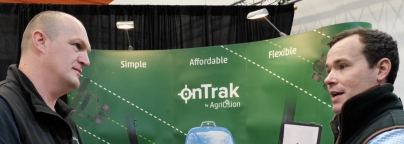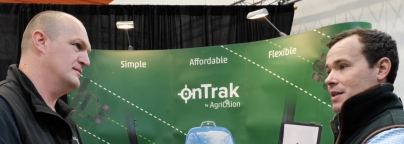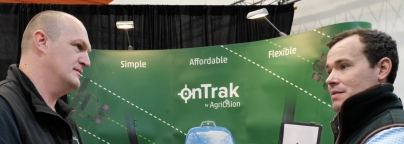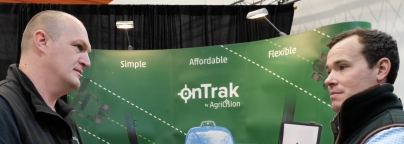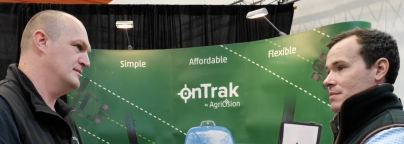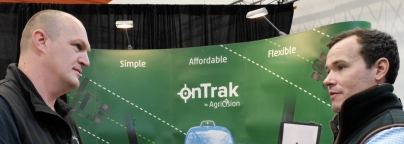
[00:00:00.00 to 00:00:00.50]
Speaker 1: and
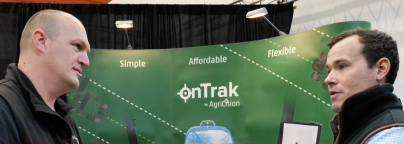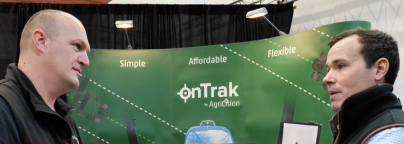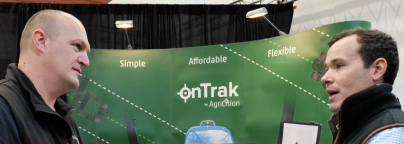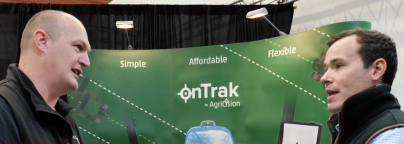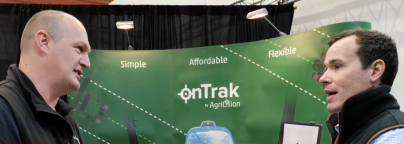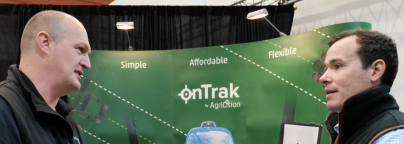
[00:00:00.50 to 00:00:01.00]
if you
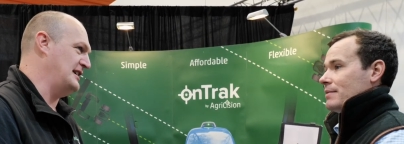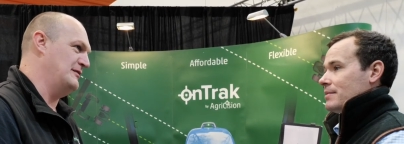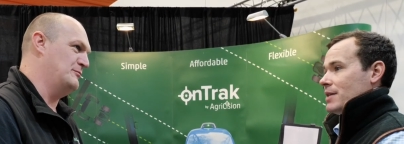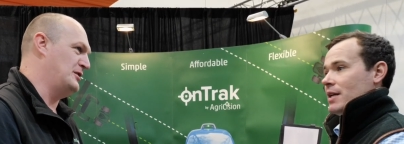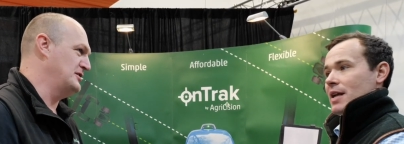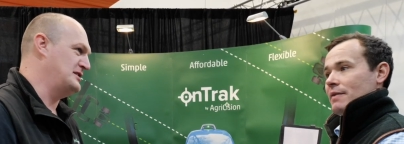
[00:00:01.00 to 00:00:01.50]
buy that,
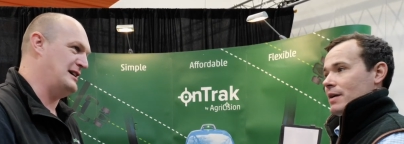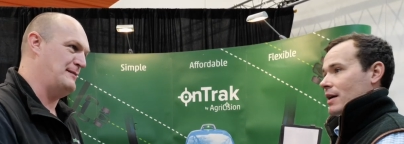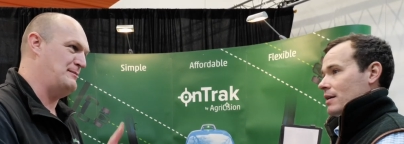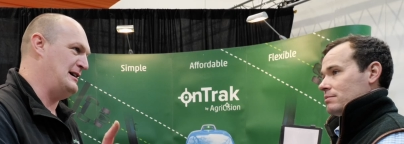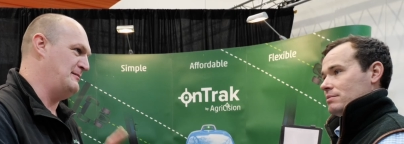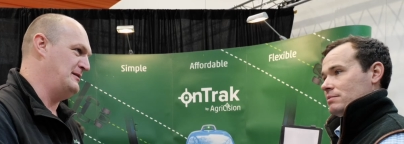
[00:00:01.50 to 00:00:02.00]
that's it. One
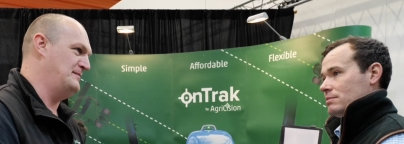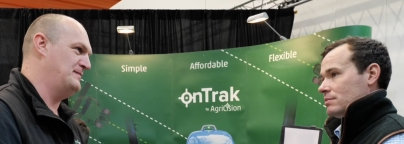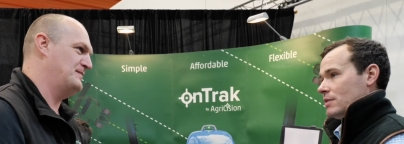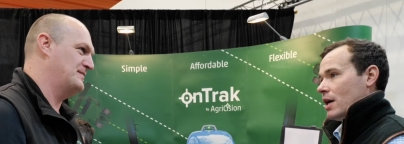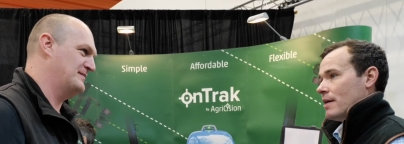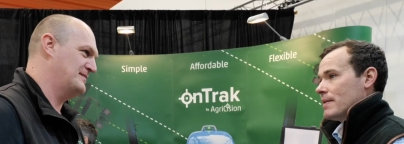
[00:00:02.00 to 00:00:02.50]
time payment.
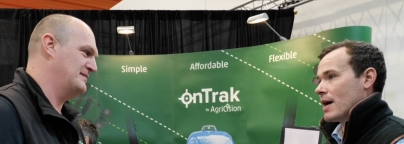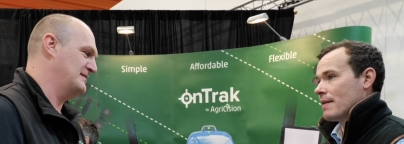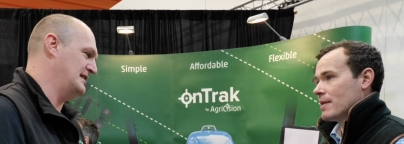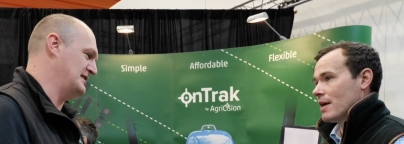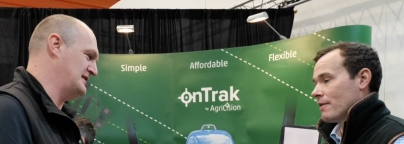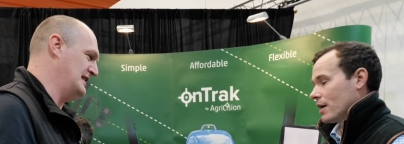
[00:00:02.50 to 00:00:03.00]
No, yeah,
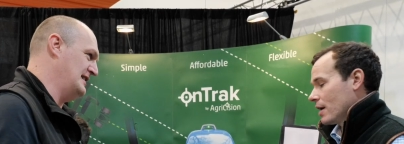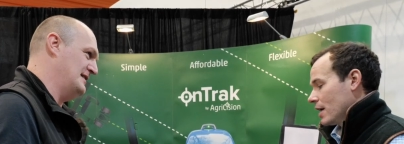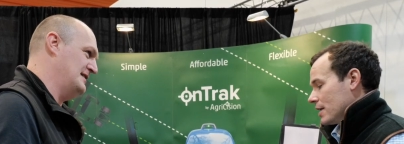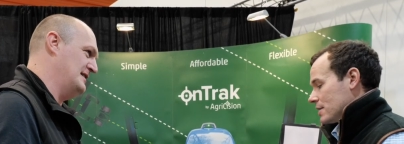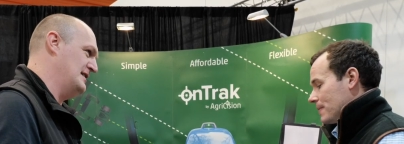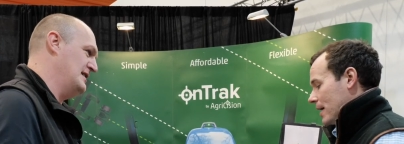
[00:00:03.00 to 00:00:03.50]
you're that's never going to
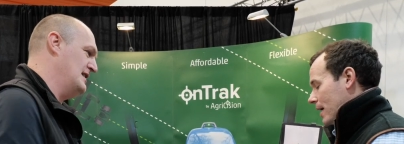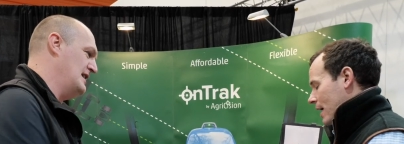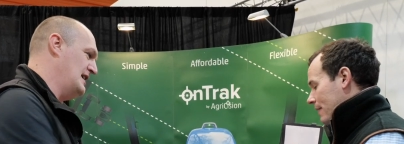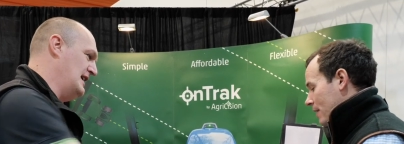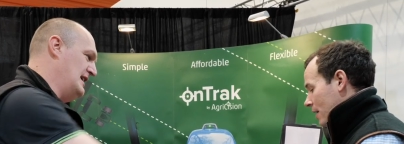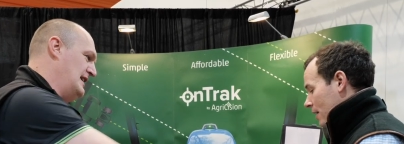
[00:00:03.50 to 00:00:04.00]
need to pay
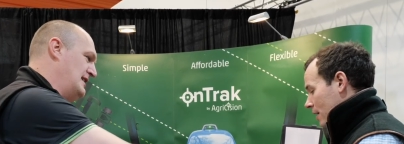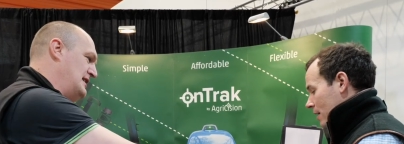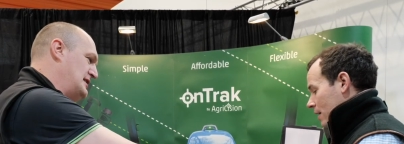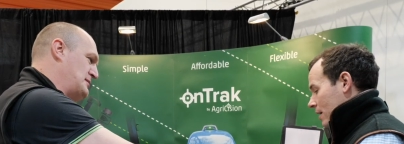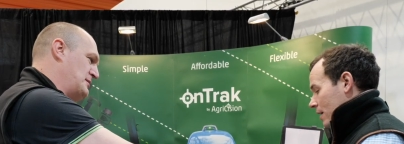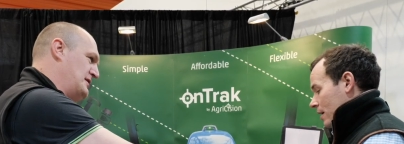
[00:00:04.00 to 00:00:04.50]
again. And then
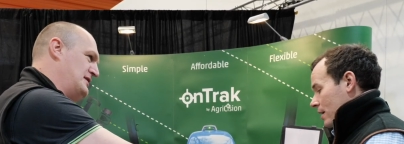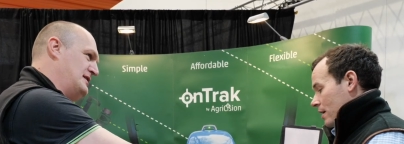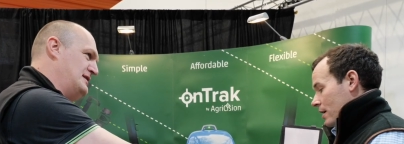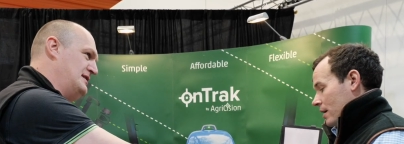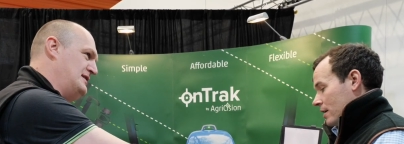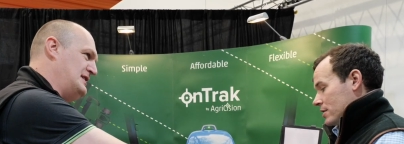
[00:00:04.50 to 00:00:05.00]
this
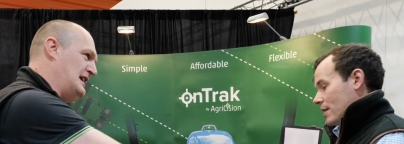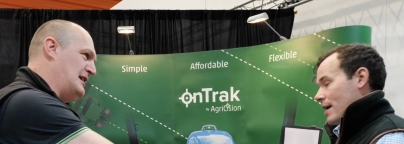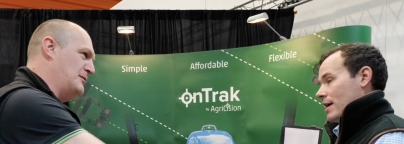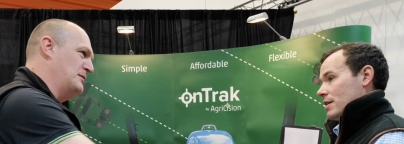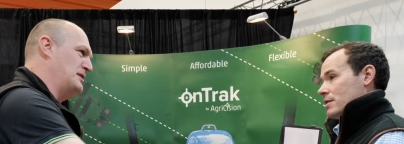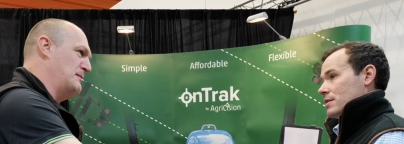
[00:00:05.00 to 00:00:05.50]
one so
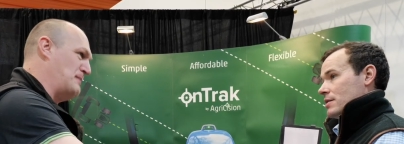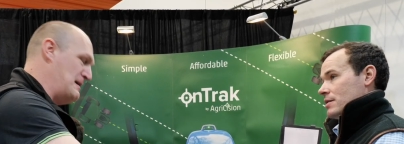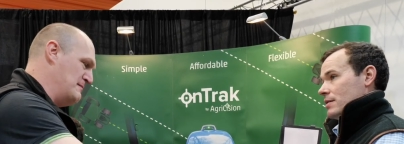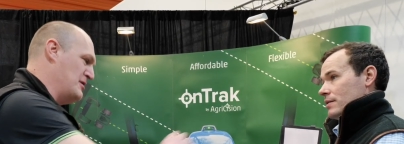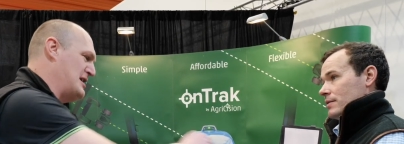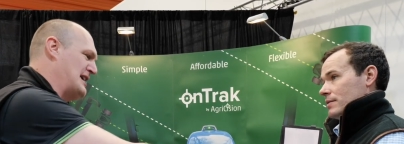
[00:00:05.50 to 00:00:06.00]
now with a
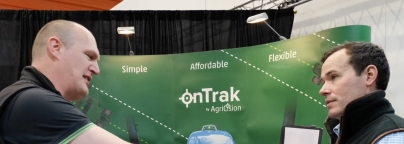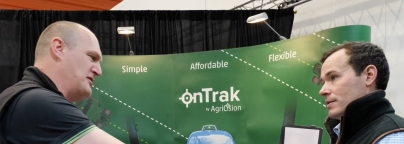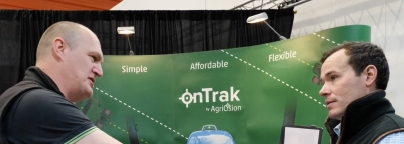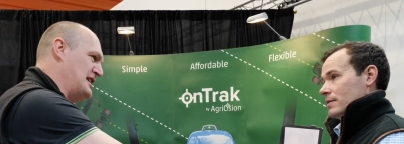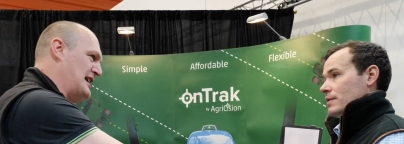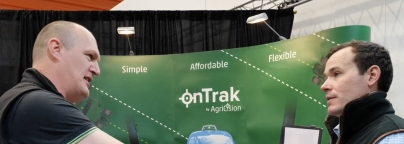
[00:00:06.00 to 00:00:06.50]
bit
Speaker 2: more
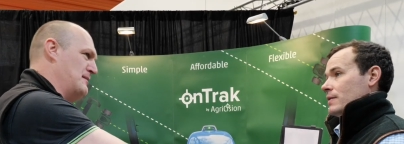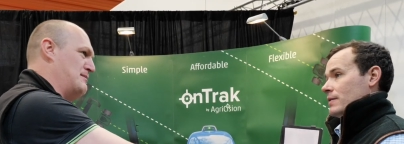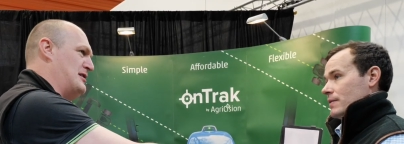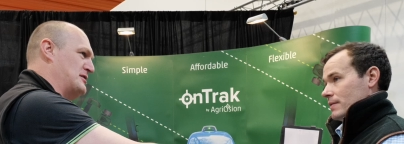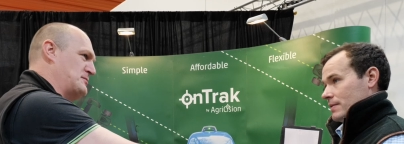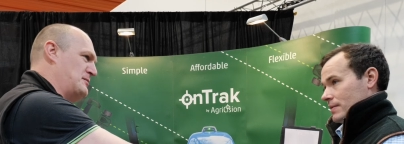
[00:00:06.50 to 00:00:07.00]
accuracy out the
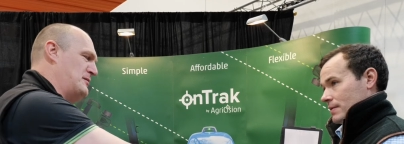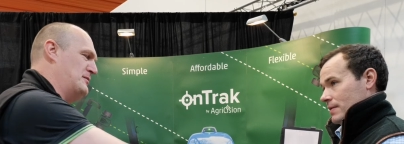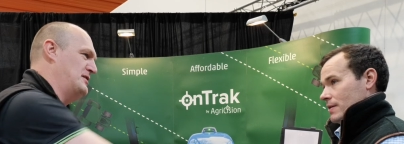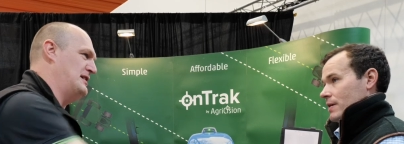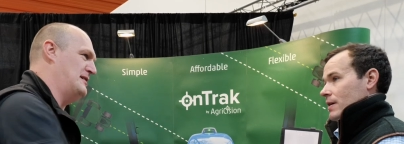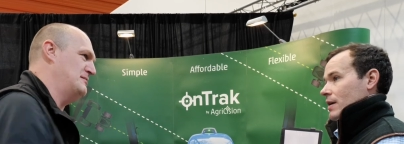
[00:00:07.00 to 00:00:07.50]
box, what
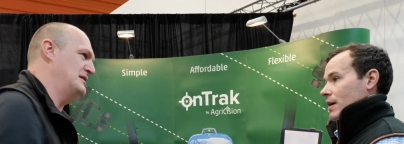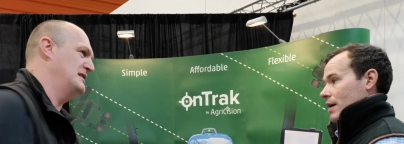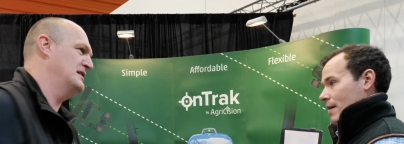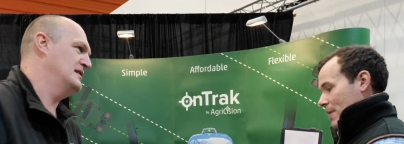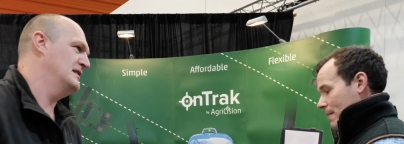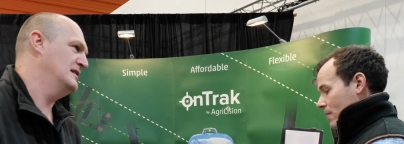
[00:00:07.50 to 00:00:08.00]
would that be?
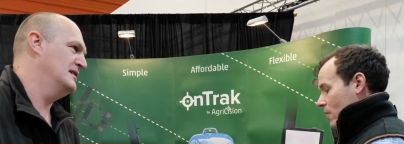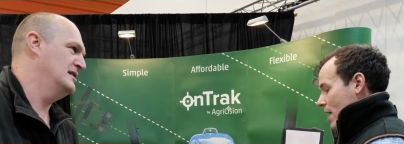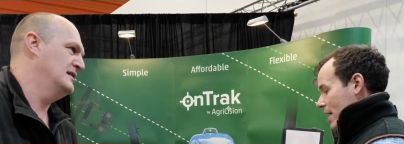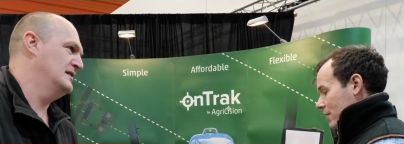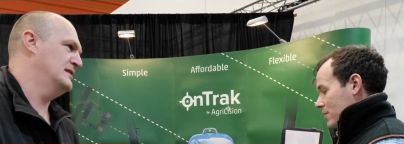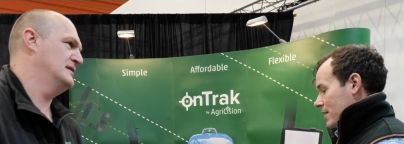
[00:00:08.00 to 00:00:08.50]
A
Speaker 1: bit more
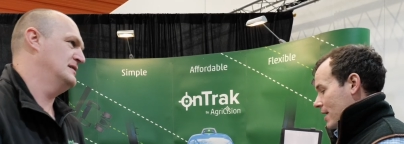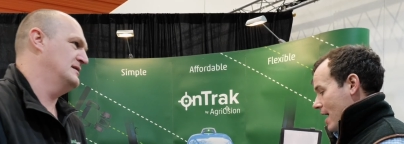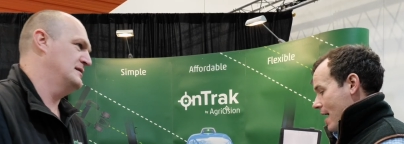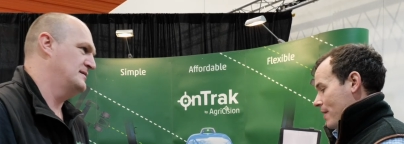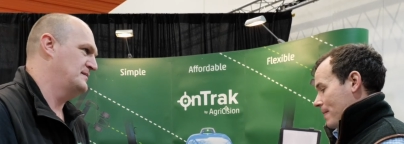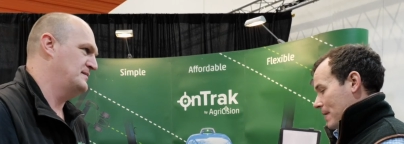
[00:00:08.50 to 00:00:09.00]
accuracy
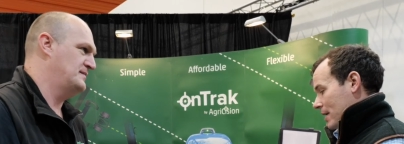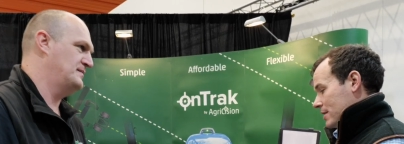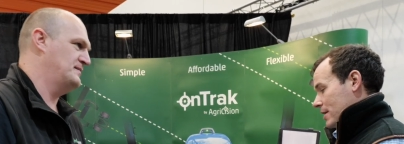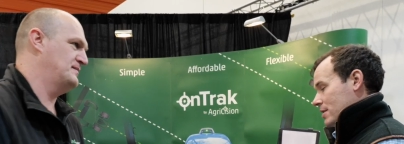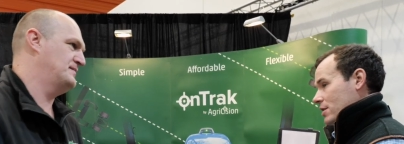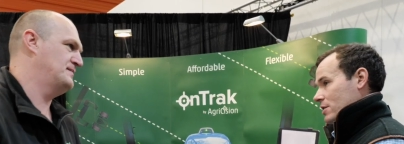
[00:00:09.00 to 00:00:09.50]
and the
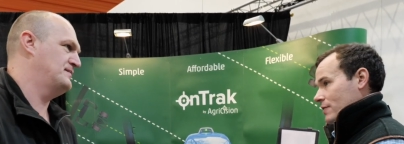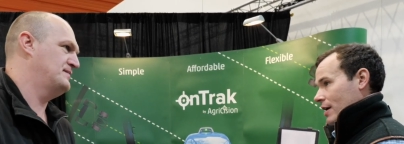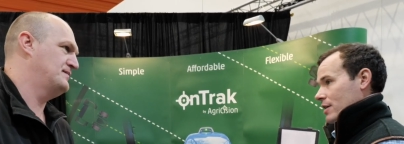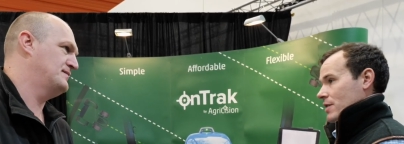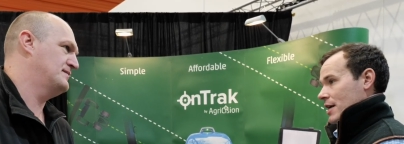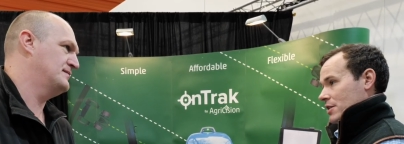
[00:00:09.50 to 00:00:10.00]
ability to use
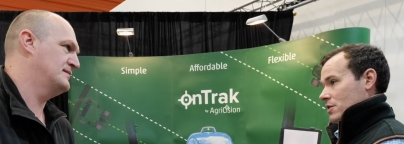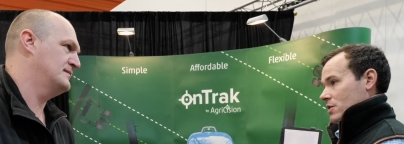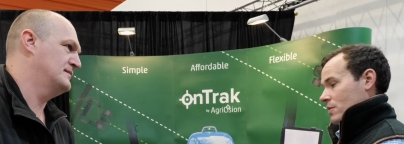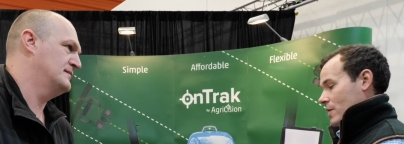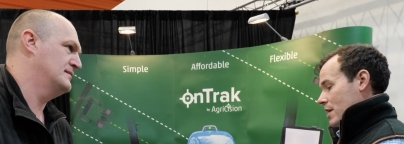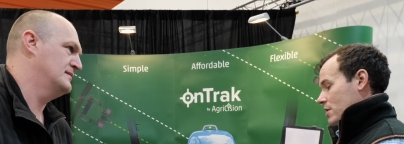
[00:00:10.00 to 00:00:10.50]
VeriTrack should
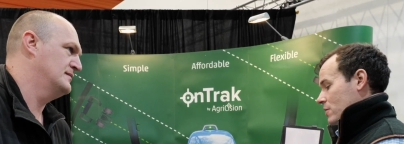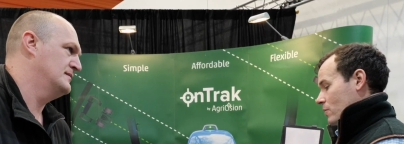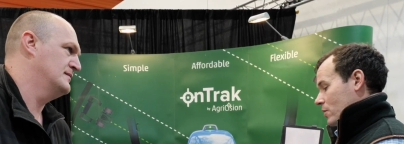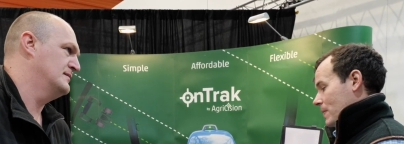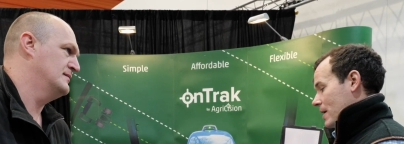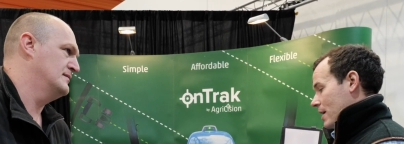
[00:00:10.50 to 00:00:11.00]
you wish
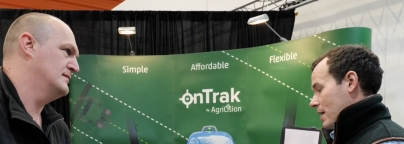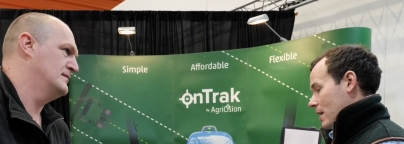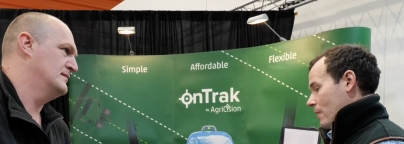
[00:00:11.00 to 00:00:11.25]
would be